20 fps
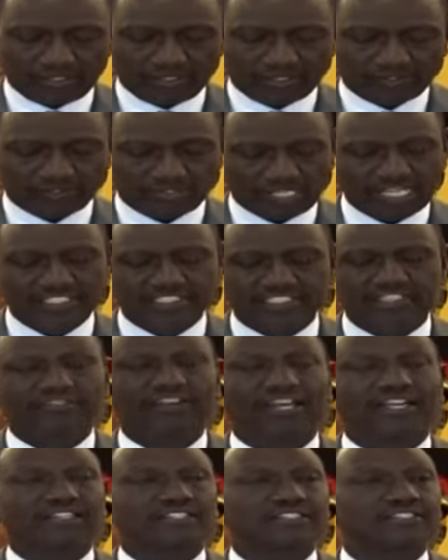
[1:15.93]
Today's
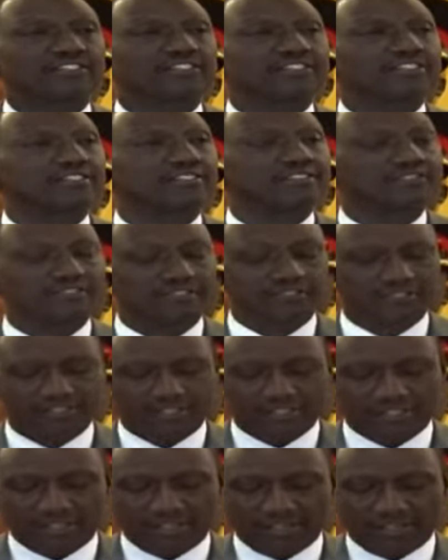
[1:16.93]
events
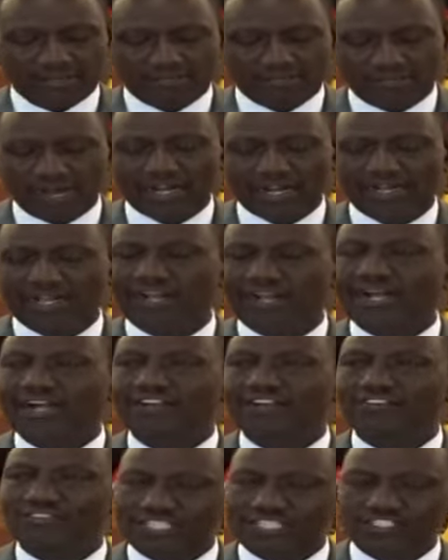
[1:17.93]
mark
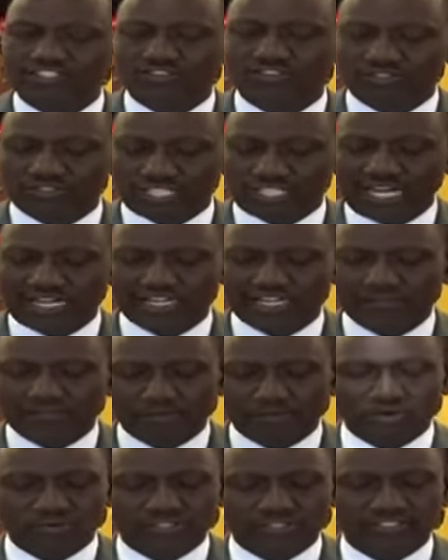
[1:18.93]
a critical turning
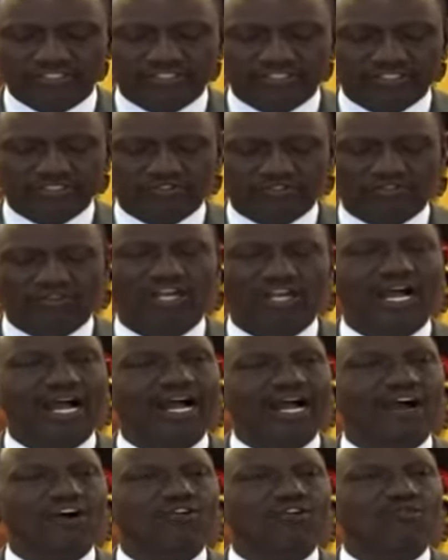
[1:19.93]
point on
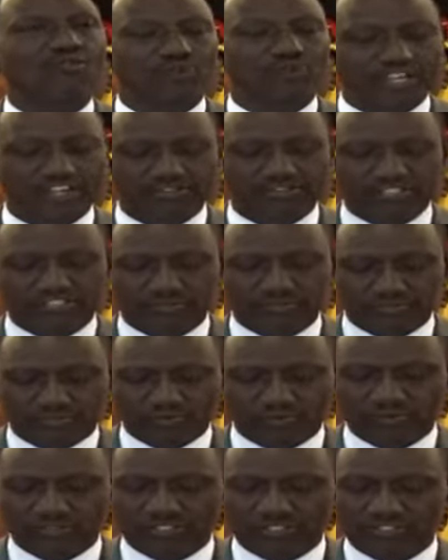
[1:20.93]
how we
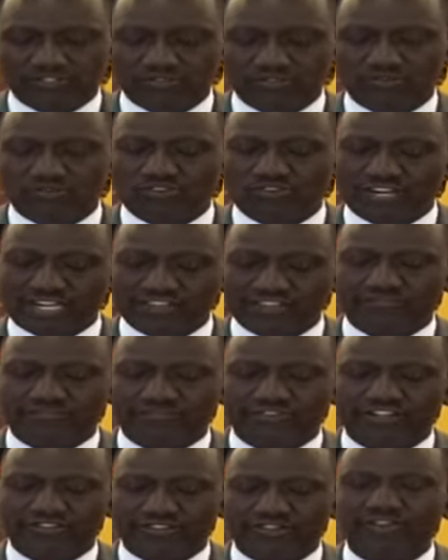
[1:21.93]
respond to grave
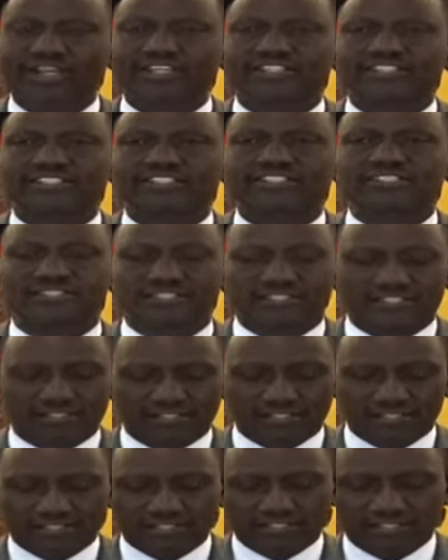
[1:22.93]
threats
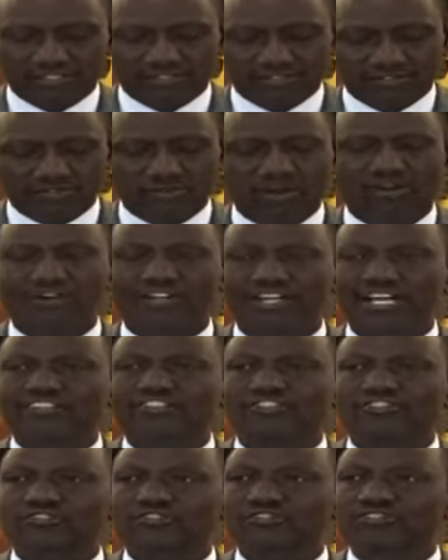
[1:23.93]
to our
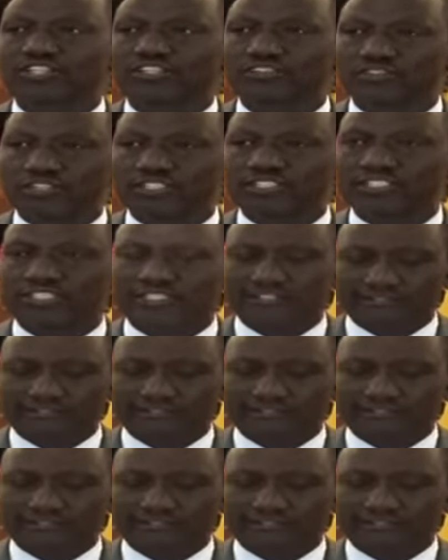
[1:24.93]
national security.